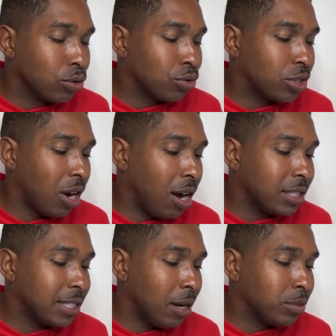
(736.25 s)
Rashard
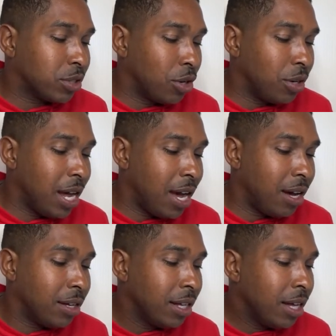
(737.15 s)
Samples turned down